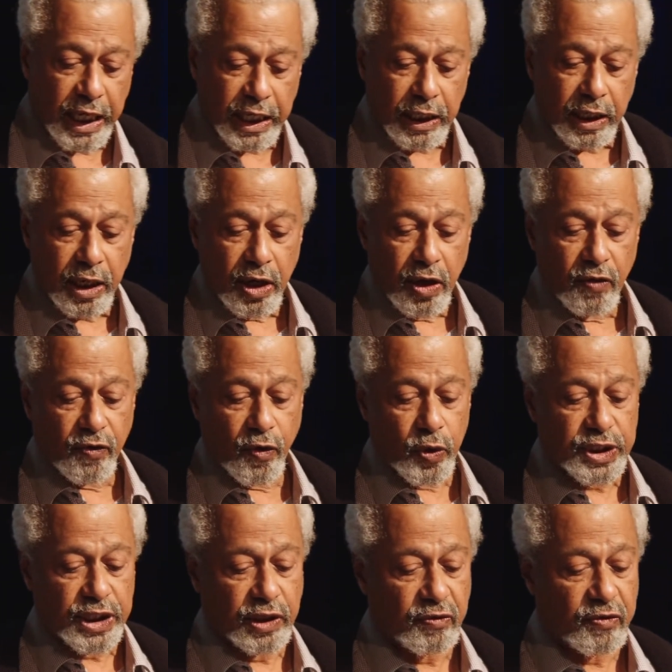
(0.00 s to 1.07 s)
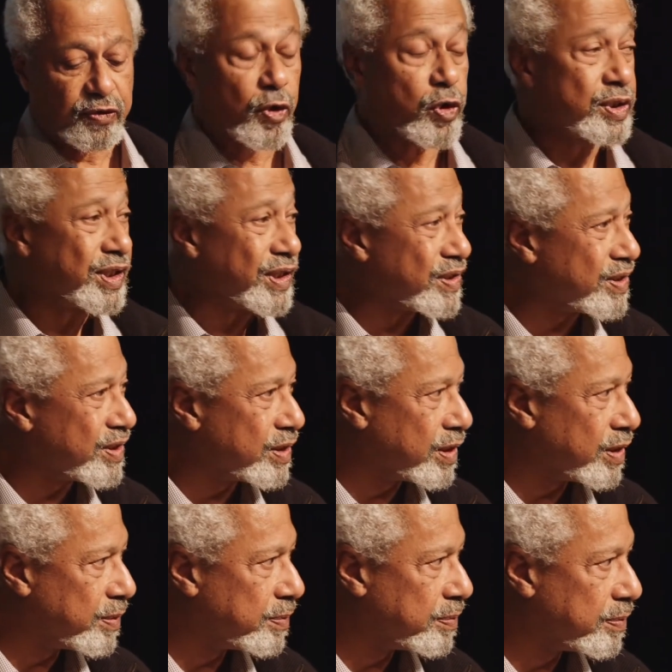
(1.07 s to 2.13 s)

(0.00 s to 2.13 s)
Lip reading: in 1440s.